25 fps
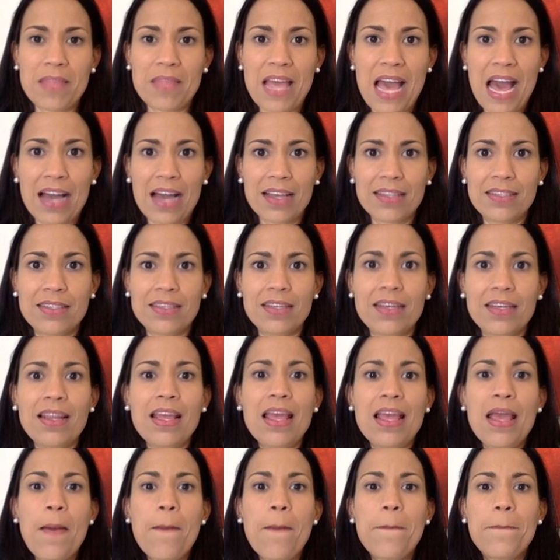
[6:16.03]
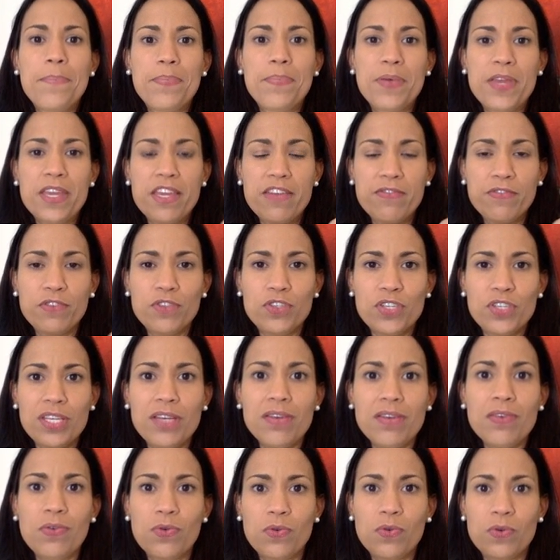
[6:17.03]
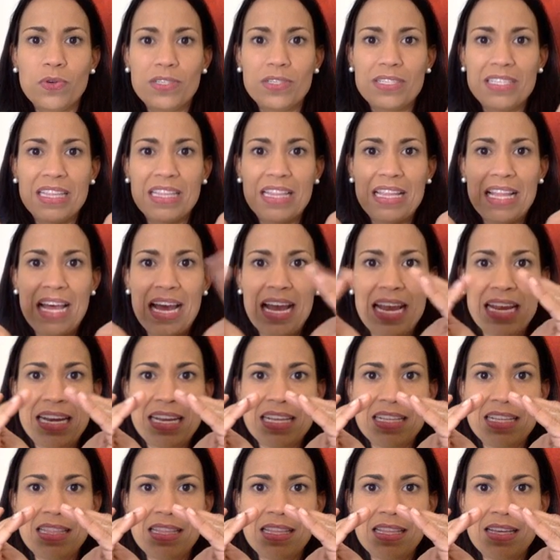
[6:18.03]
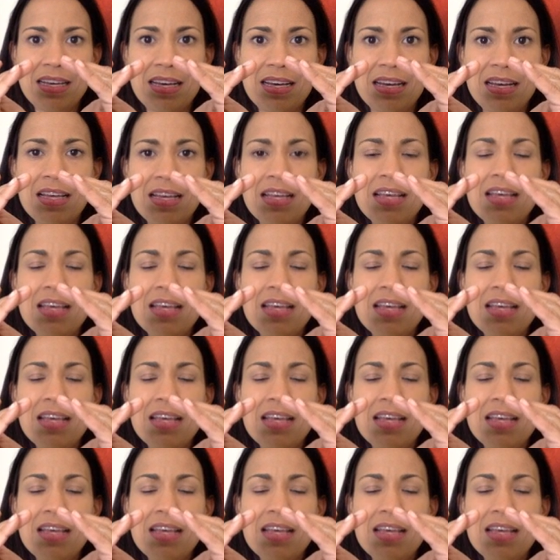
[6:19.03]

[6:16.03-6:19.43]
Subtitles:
actin, pivoting or sliding the